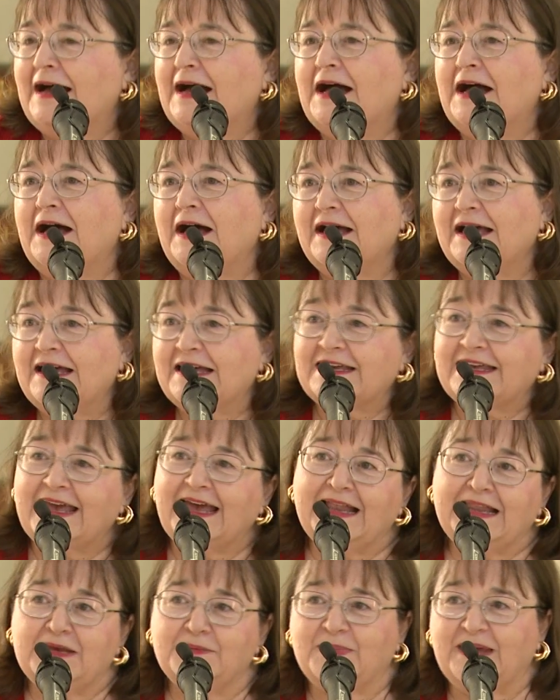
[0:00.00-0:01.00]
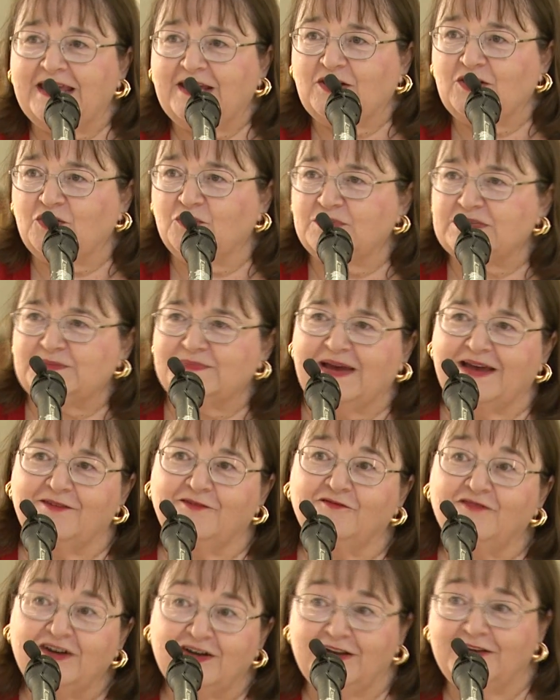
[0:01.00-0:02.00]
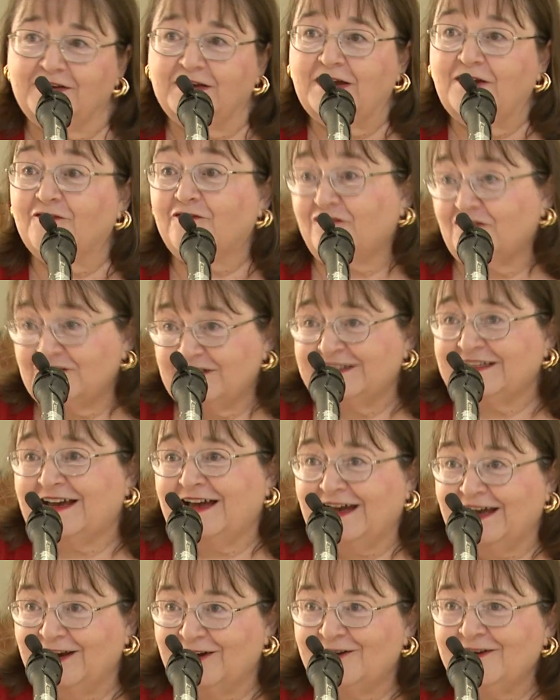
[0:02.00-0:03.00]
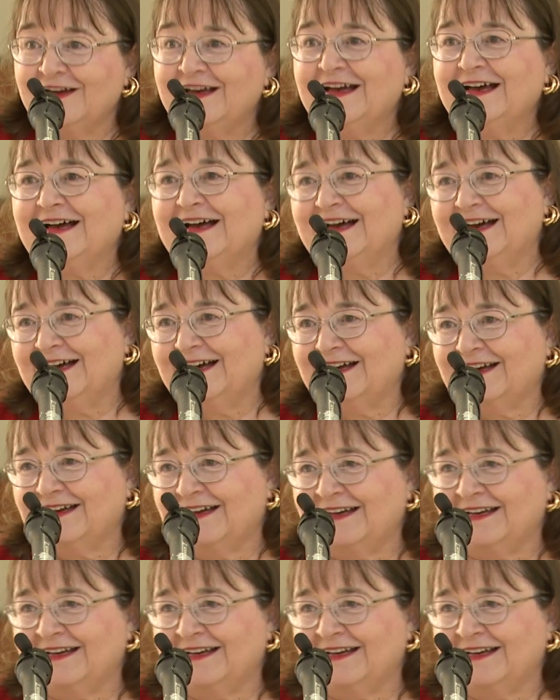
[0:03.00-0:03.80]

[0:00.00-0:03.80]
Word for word: Uh, Kelly Baker was my very first hire uh,